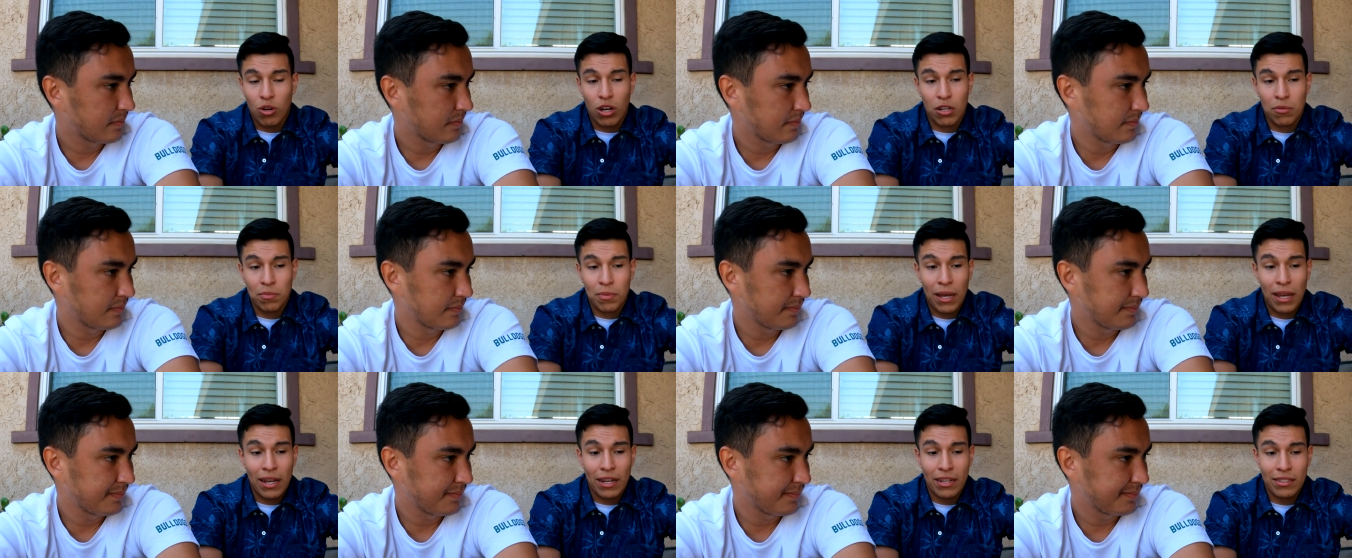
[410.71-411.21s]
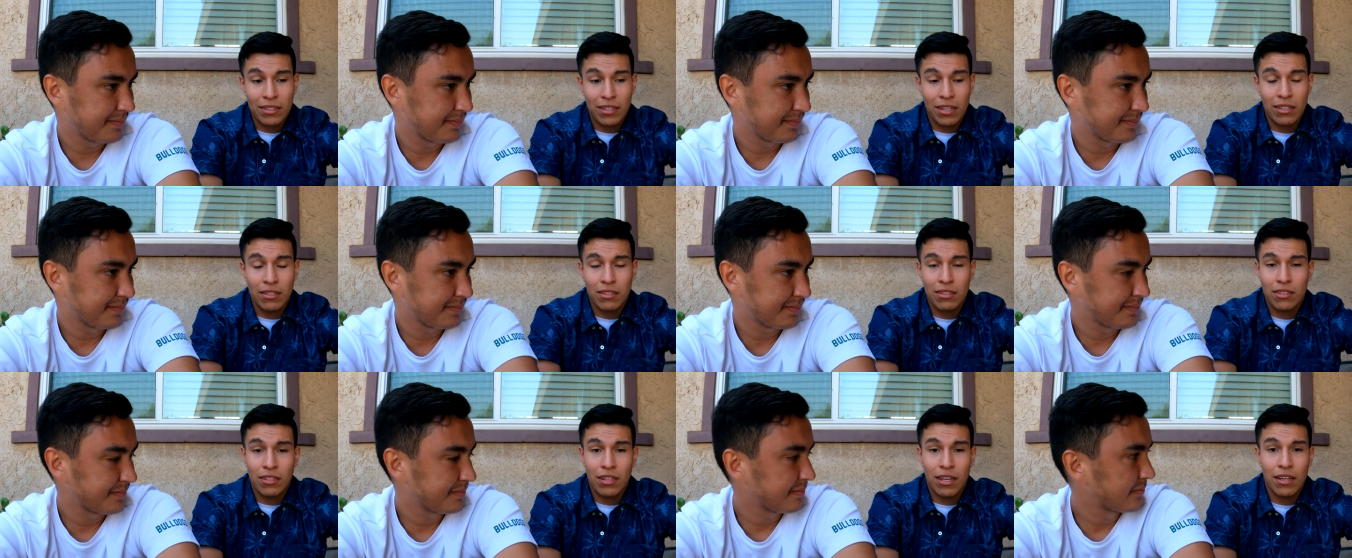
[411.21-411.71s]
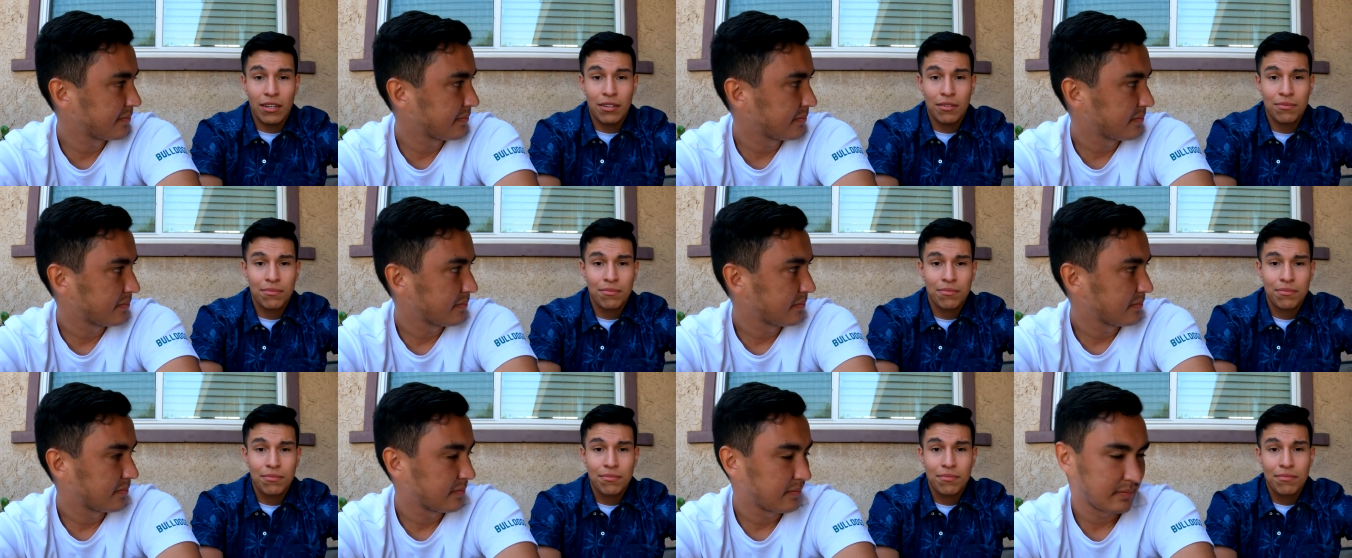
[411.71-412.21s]
Speaker 1: walk back at the end of the day.
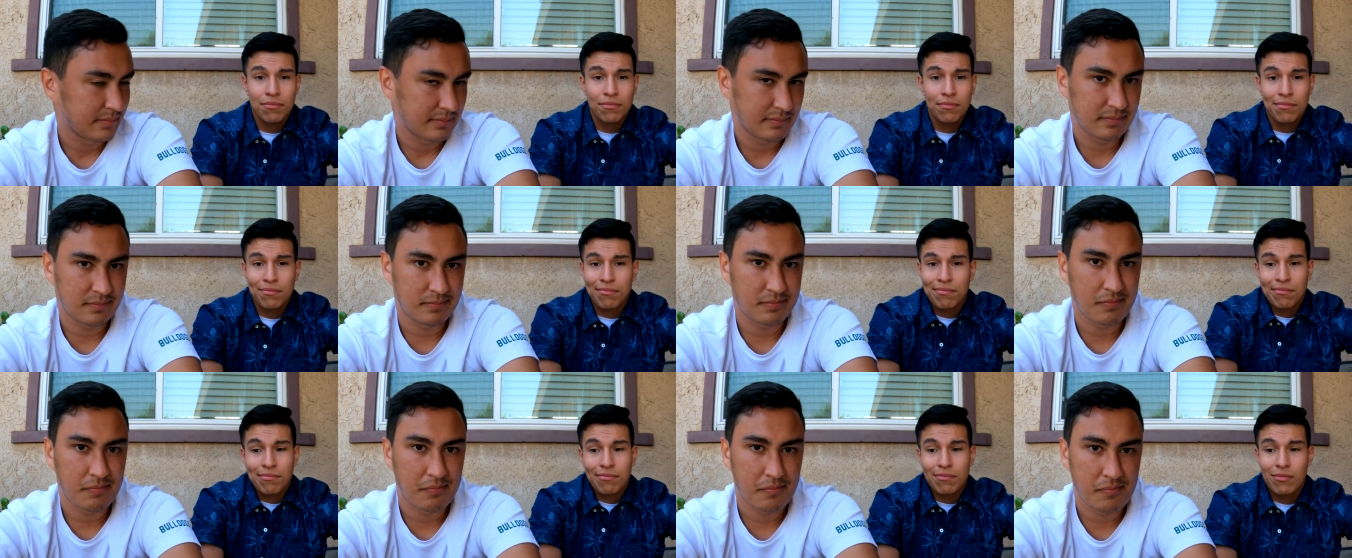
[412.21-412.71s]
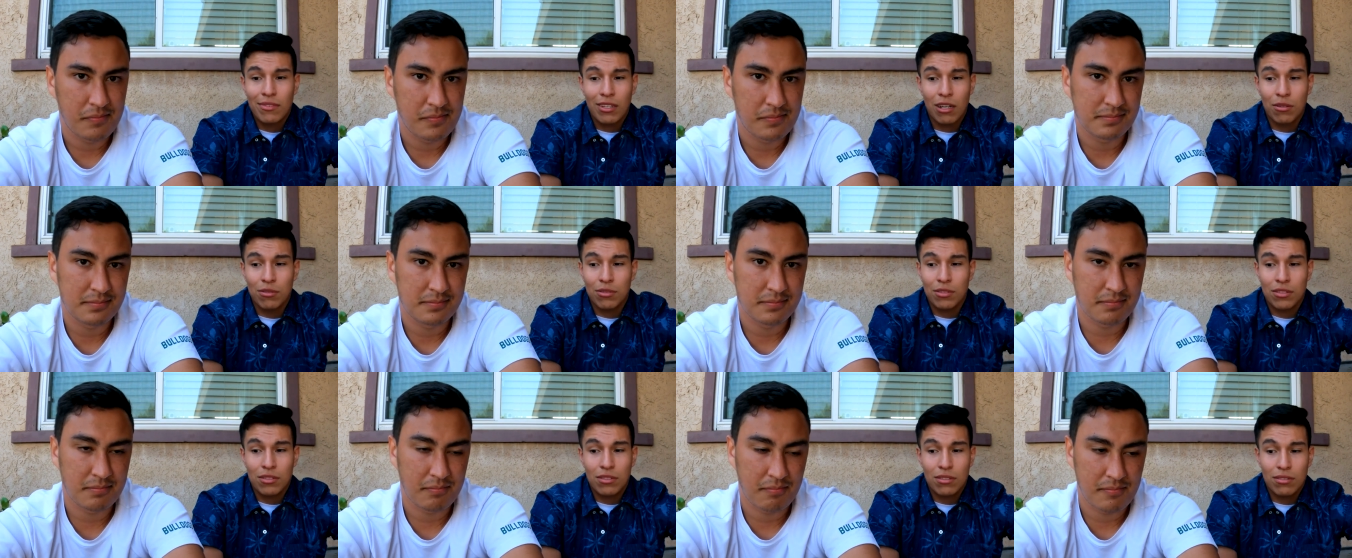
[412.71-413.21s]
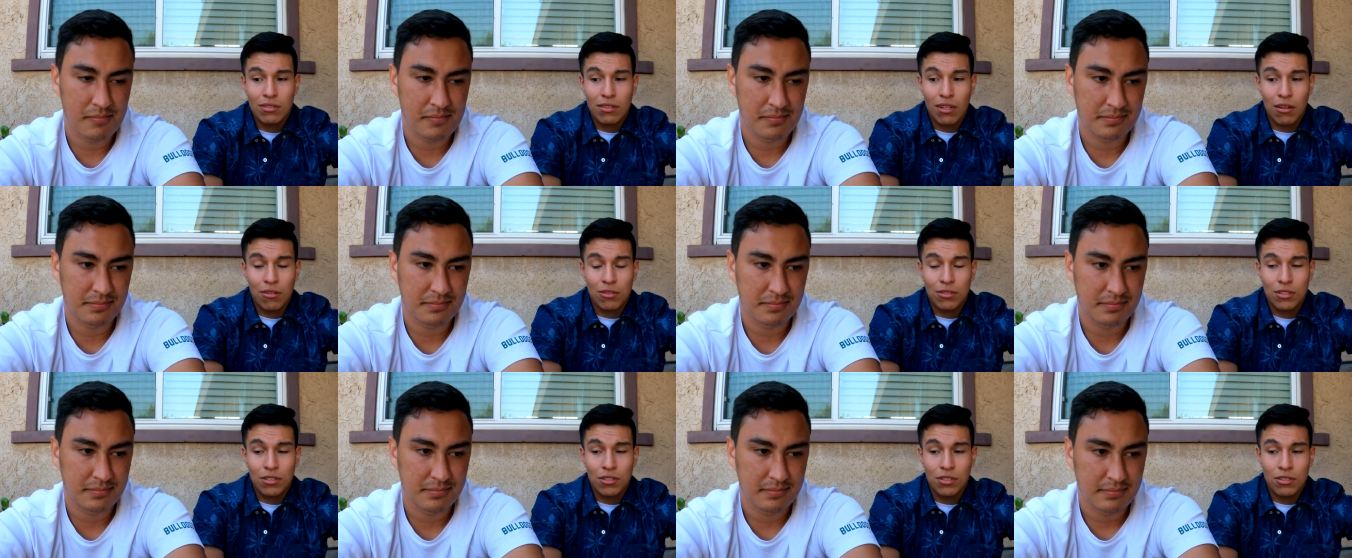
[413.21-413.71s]
That was
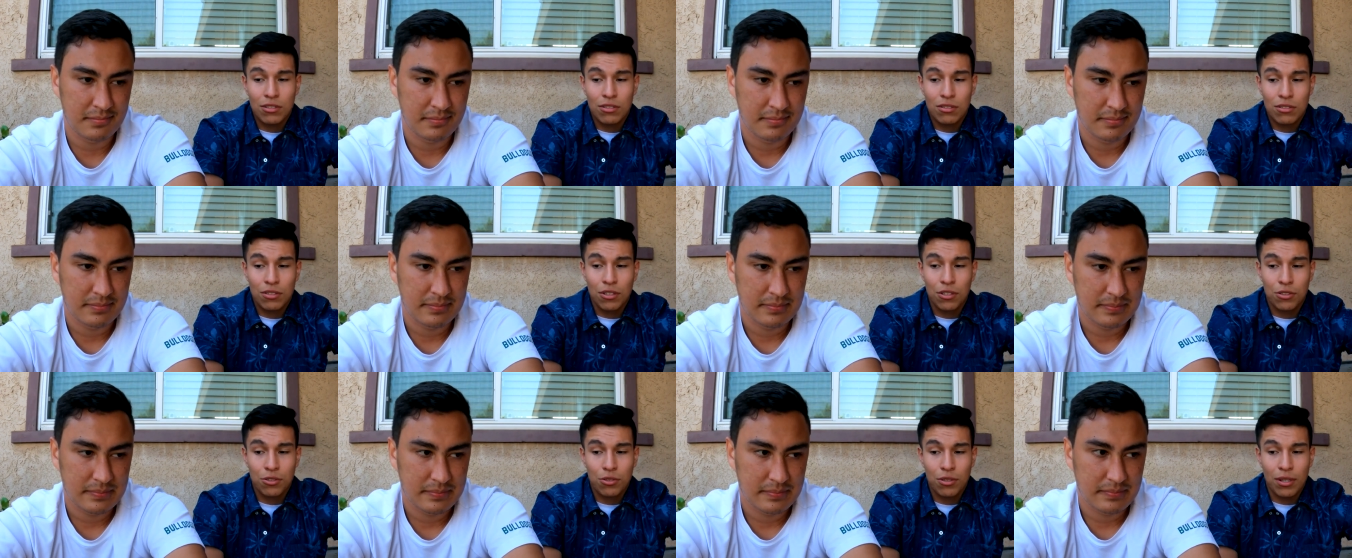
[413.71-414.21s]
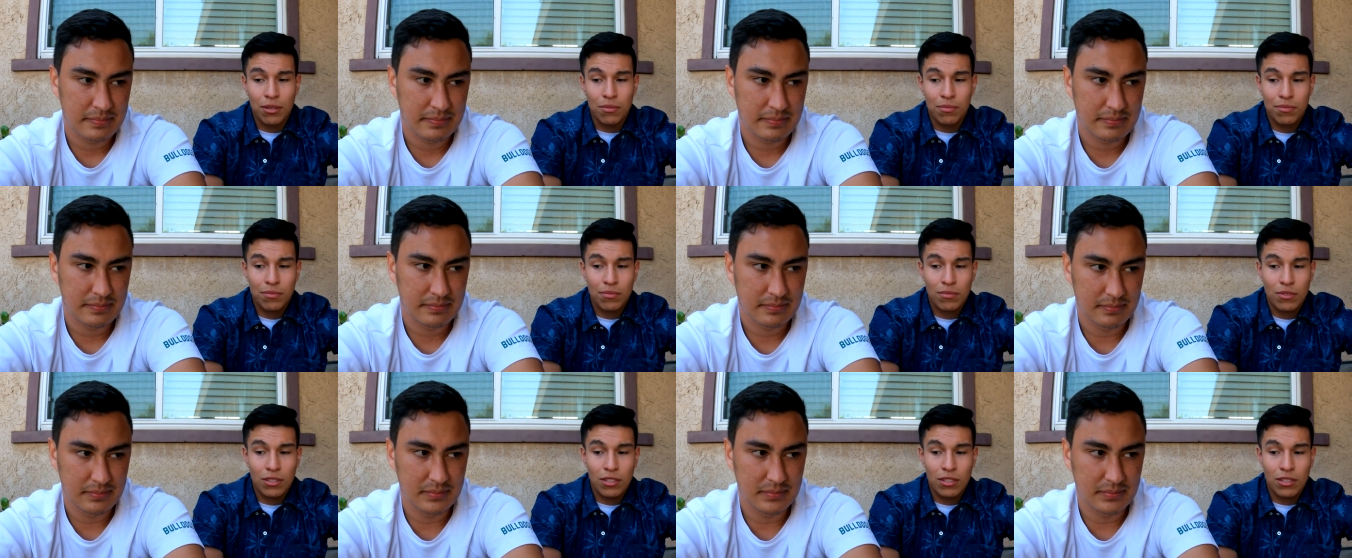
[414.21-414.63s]
that was your, your trip.